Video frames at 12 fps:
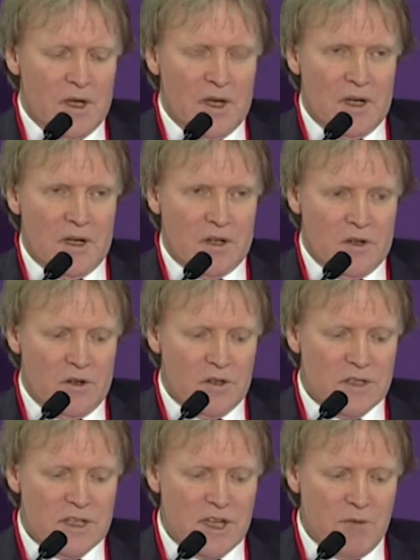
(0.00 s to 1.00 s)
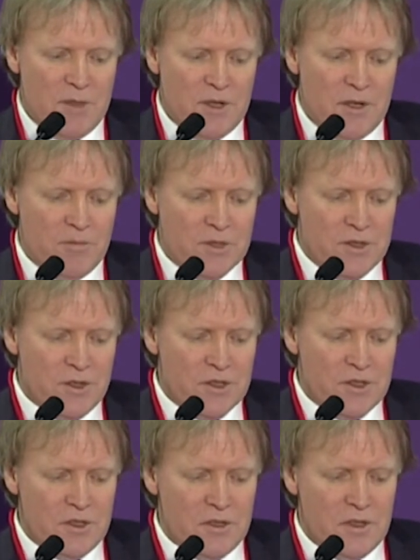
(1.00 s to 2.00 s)
It'll cause limited
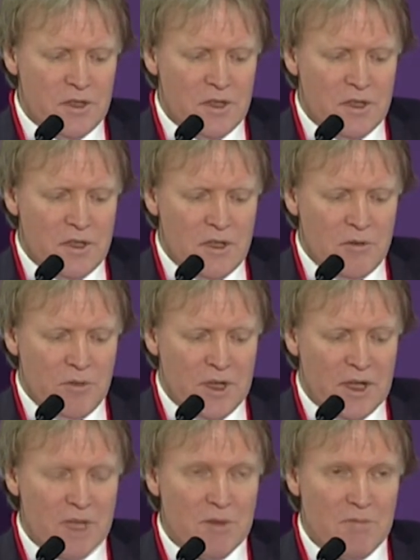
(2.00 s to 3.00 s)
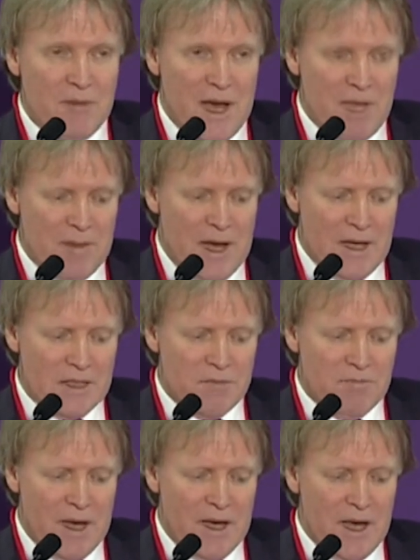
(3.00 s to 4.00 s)
obstruction, but it can be bypassed
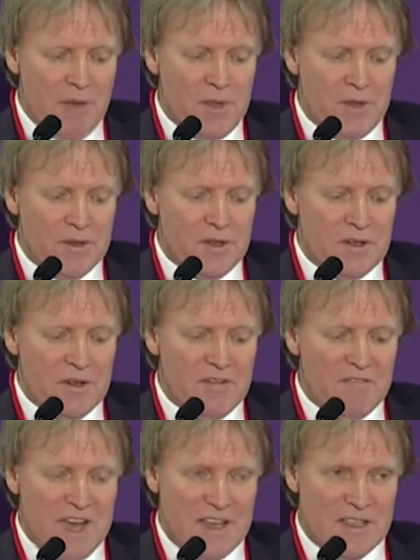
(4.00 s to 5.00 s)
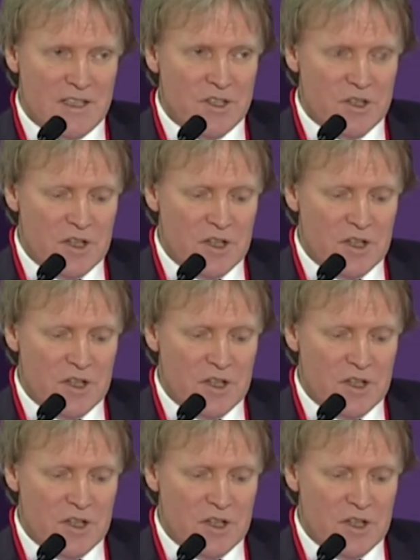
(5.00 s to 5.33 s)
by abundant vessels.